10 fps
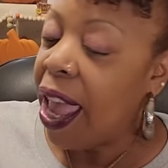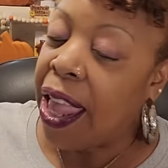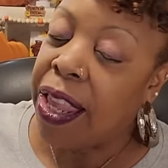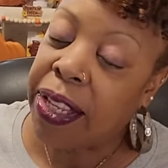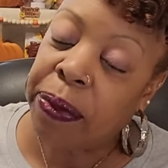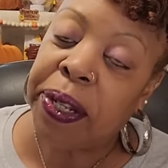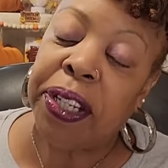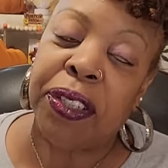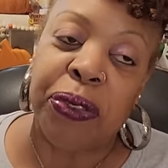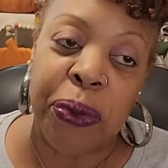And this one
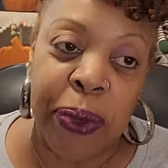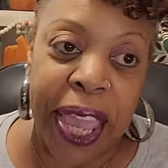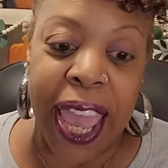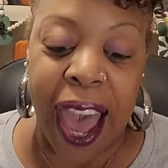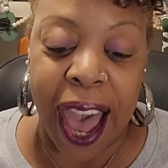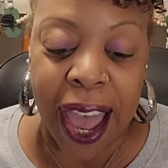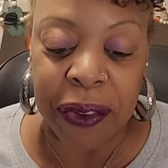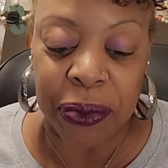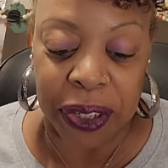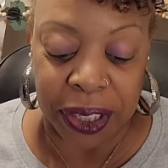is for me. I
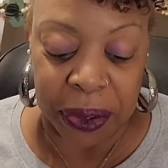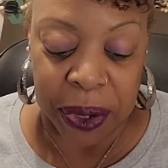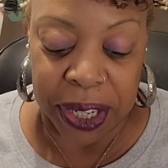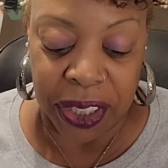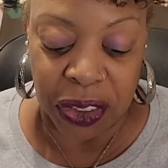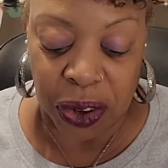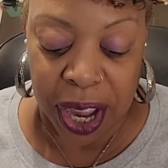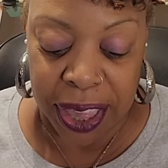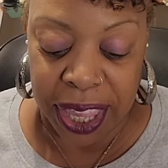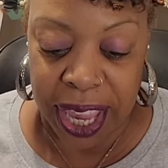really wanted to
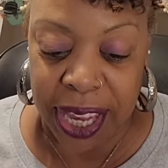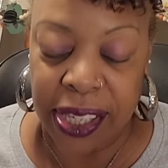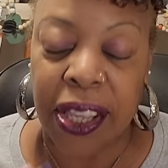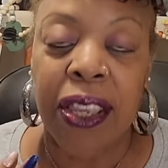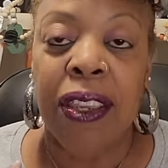try these.